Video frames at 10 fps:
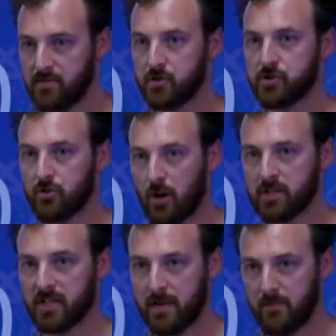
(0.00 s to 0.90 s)

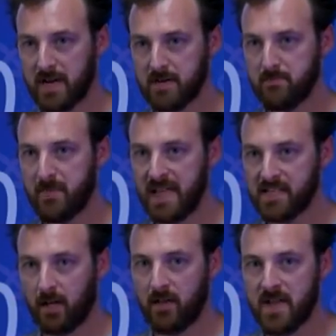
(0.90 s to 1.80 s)
strong typing
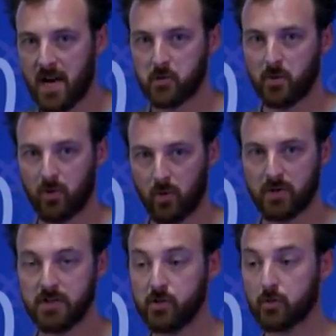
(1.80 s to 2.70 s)
based on the actual
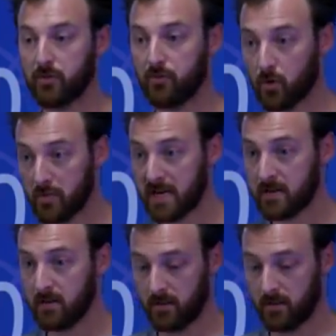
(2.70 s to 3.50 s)
queries you're performing.